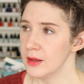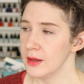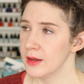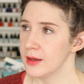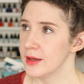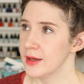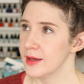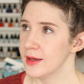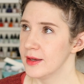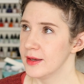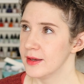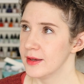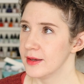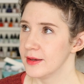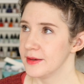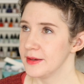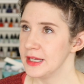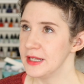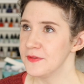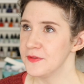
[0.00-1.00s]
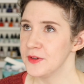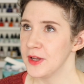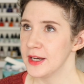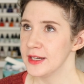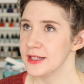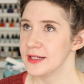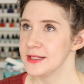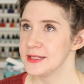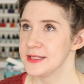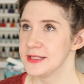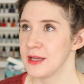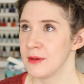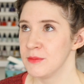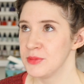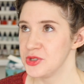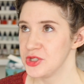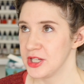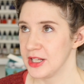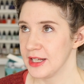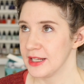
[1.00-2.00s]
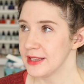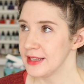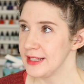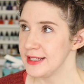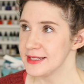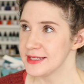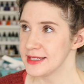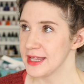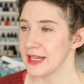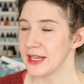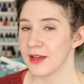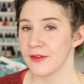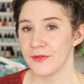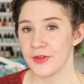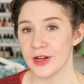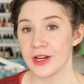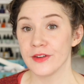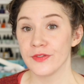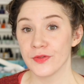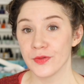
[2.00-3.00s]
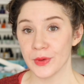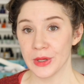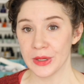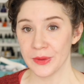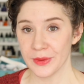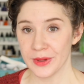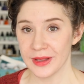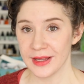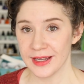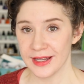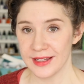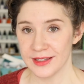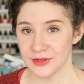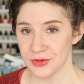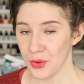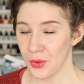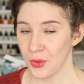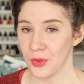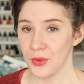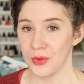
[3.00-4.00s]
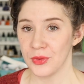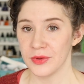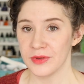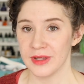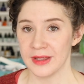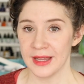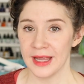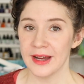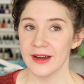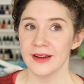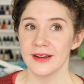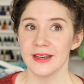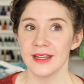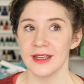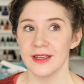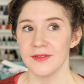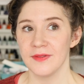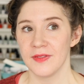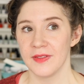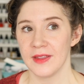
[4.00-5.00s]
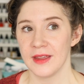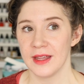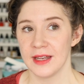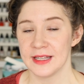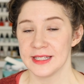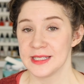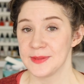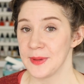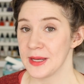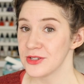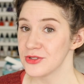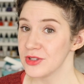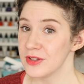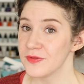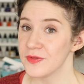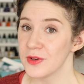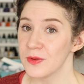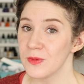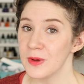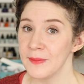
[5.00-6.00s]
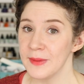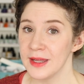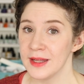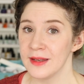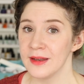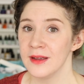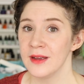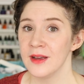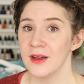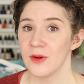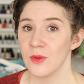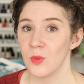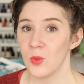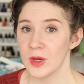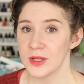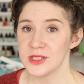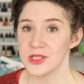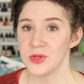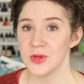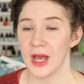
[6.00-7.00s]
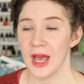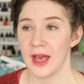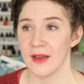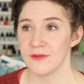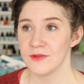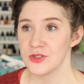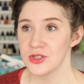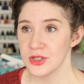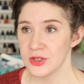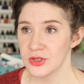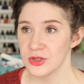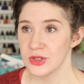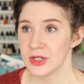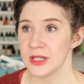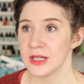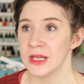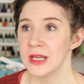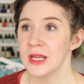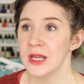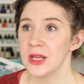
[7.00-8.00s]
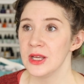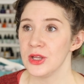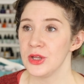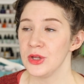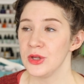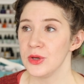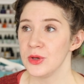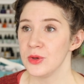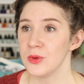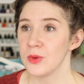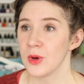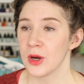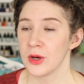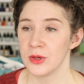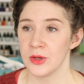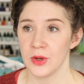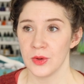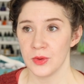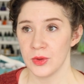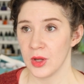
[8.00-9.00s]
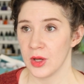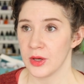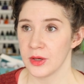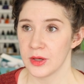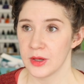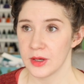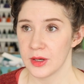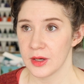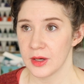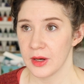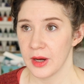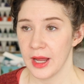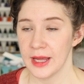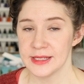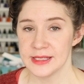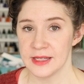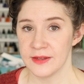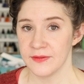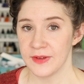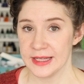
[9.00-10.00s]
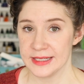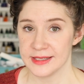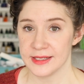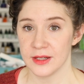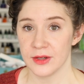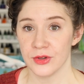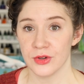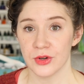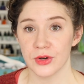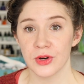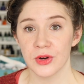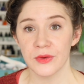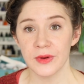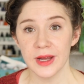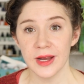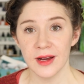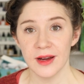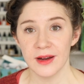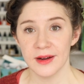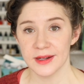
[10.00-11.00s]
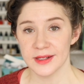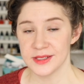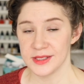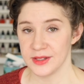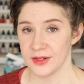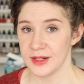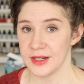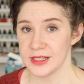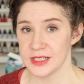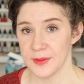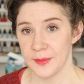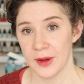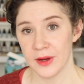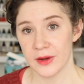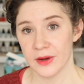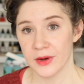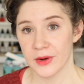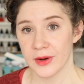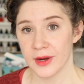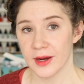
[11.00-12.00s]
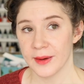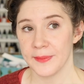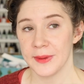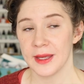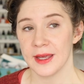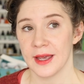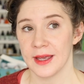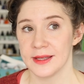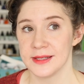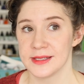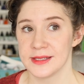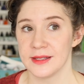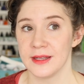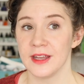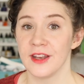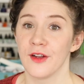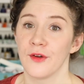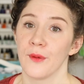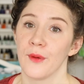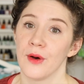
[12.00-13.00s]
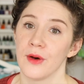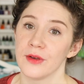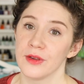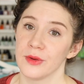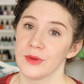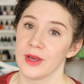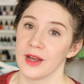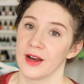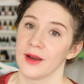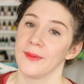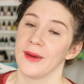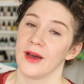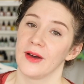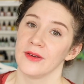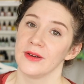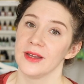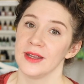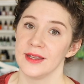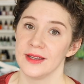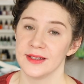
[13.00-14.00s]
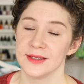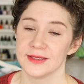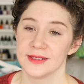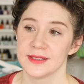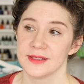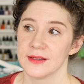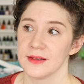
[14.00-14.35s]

uh, if not an assumption, at least like a very frequently told narrative that, especially for women, once you have children, you are no longer as invested in your career or serious about your career because, you know, all you care about is